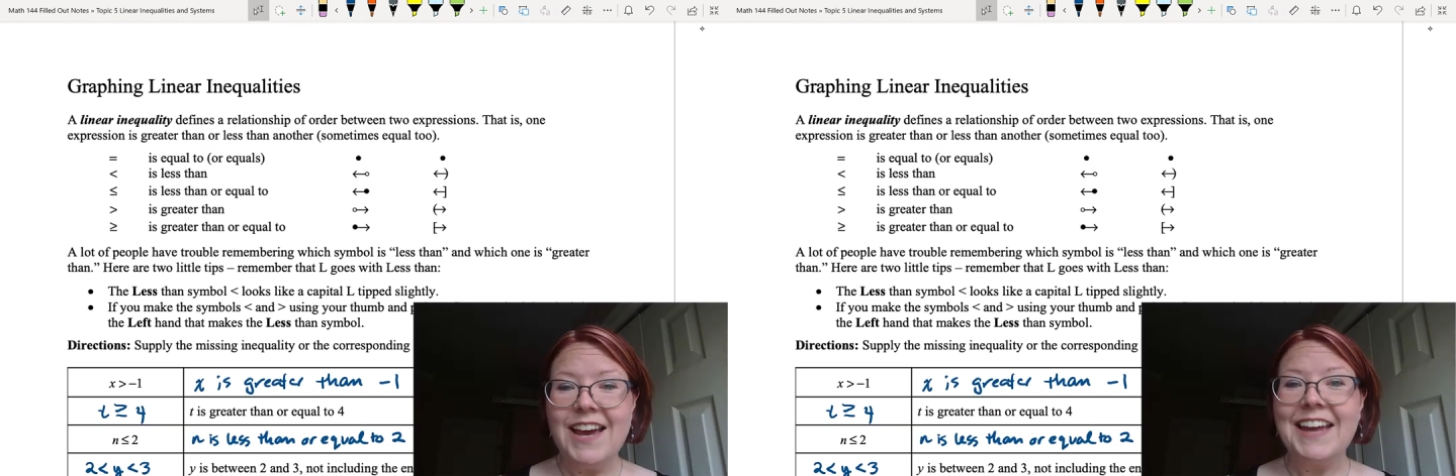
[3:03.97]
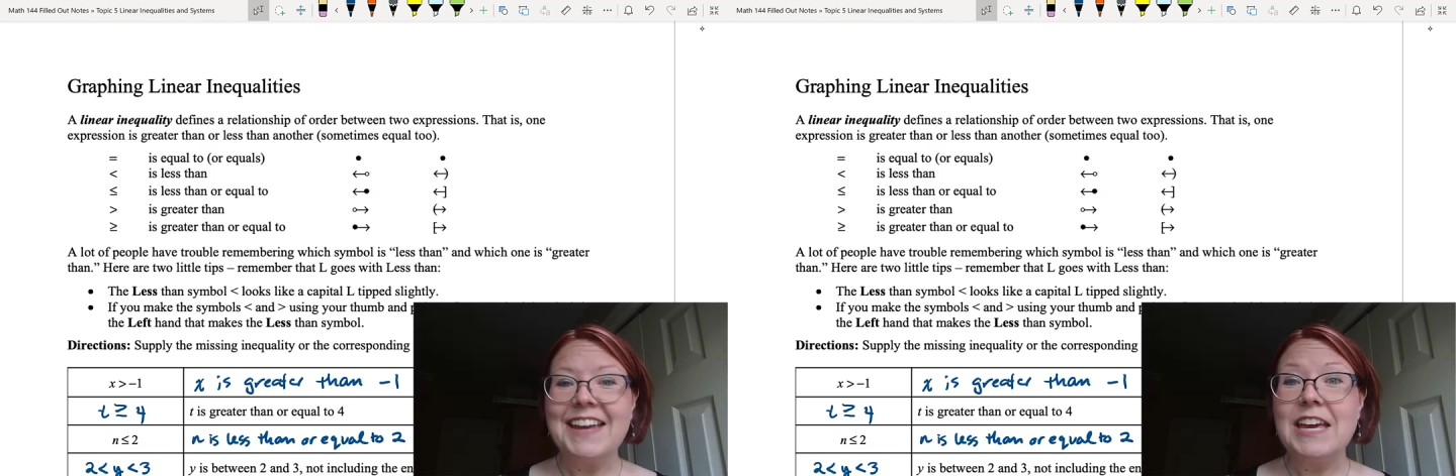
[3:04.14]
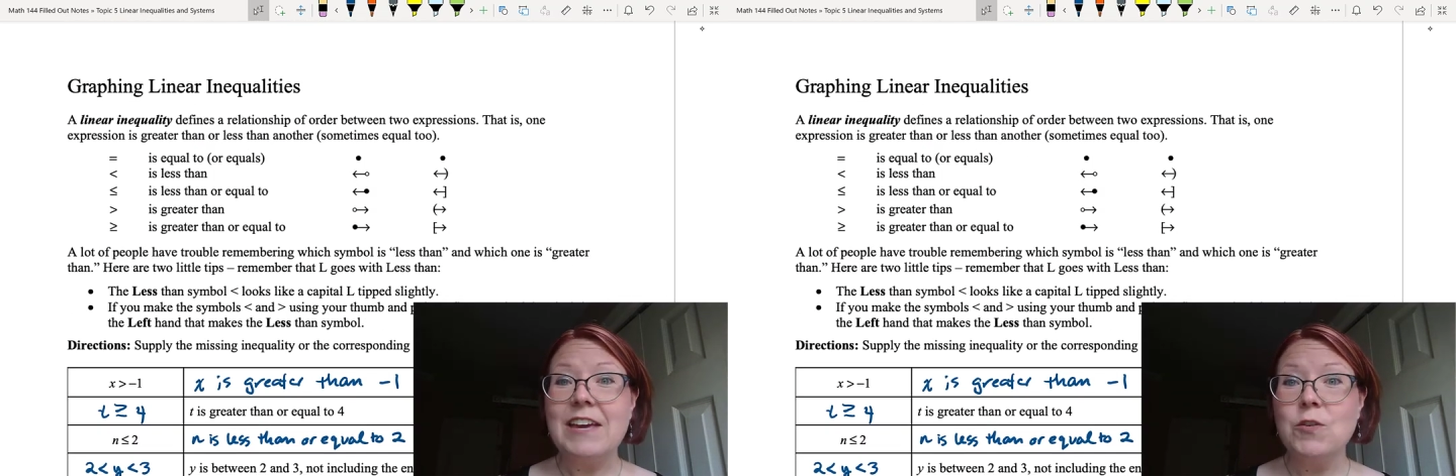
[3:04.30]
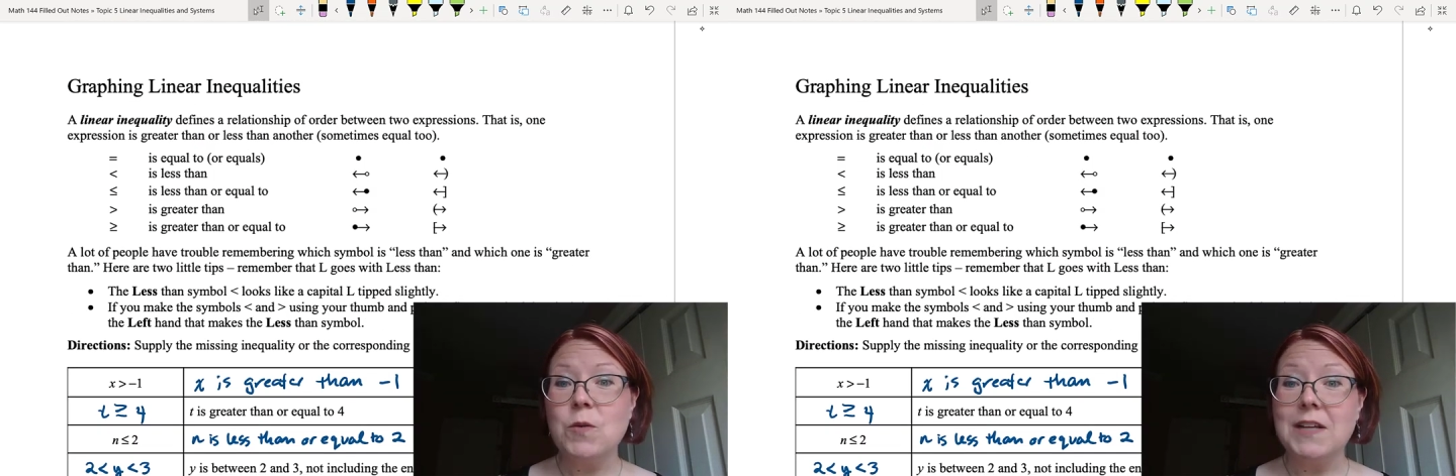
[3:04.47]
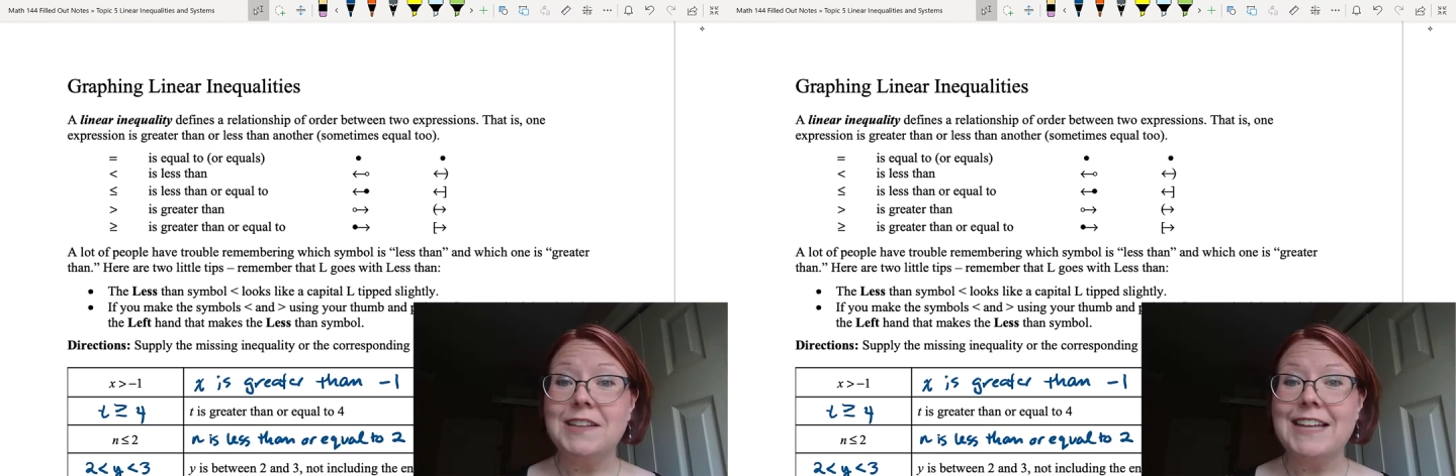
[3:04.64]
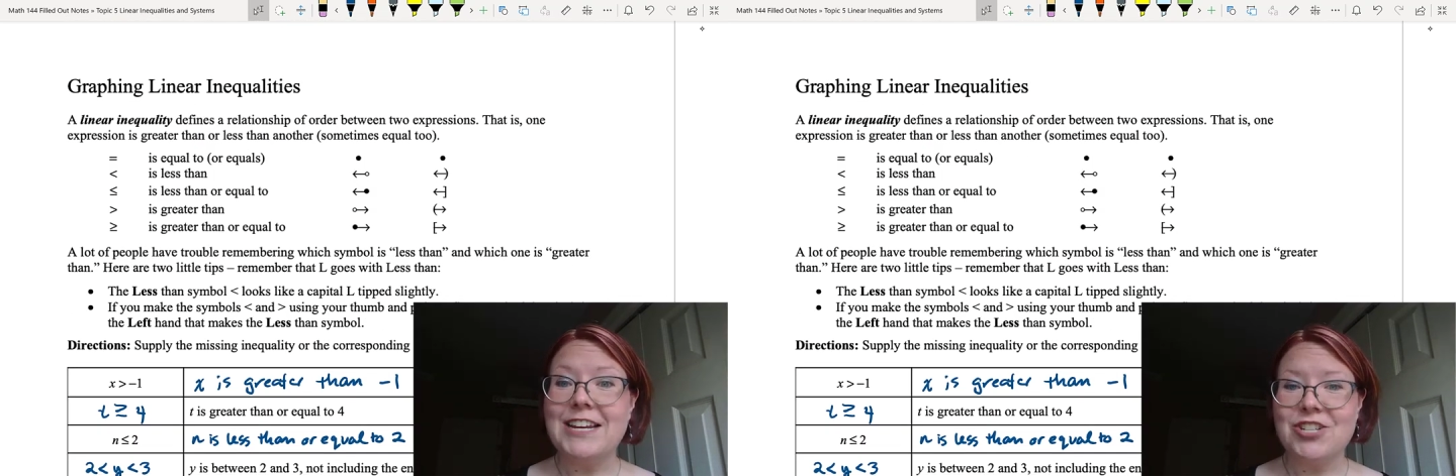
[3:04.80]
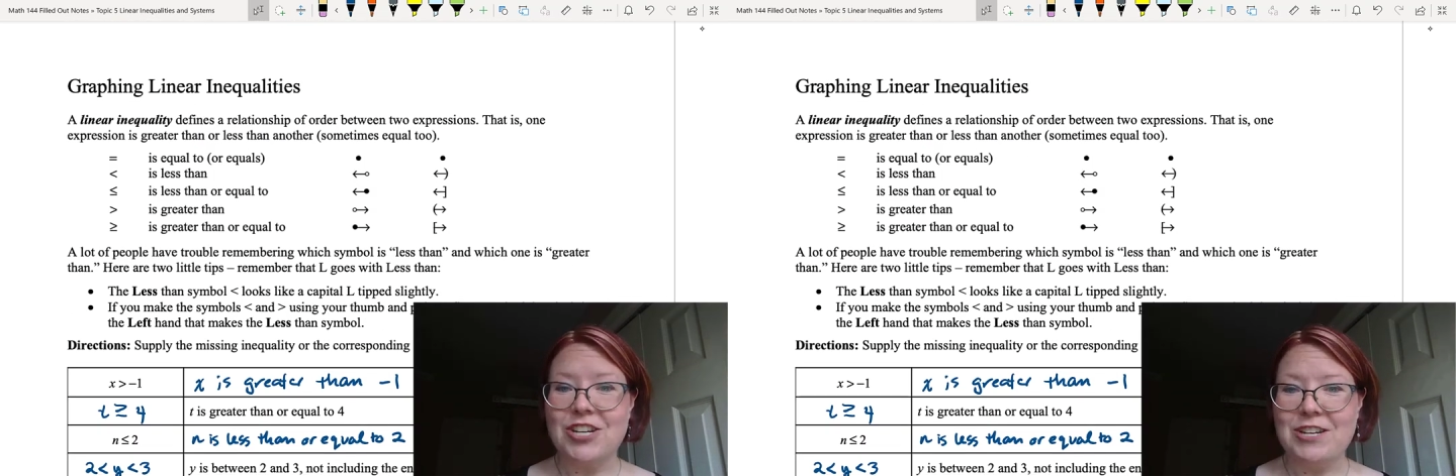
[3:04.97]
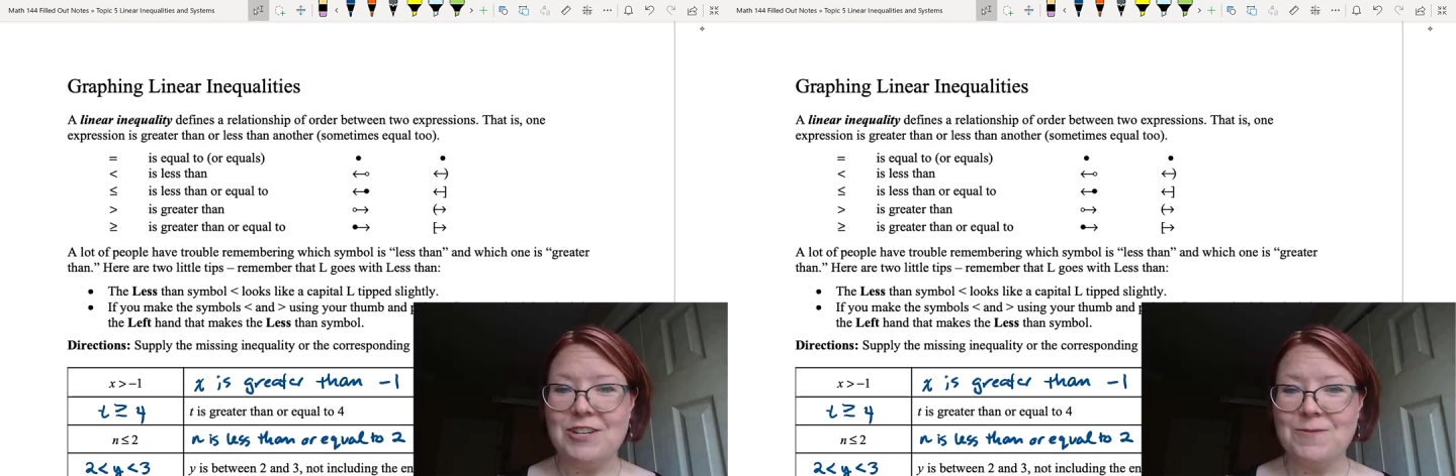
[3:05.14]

I gave you a legend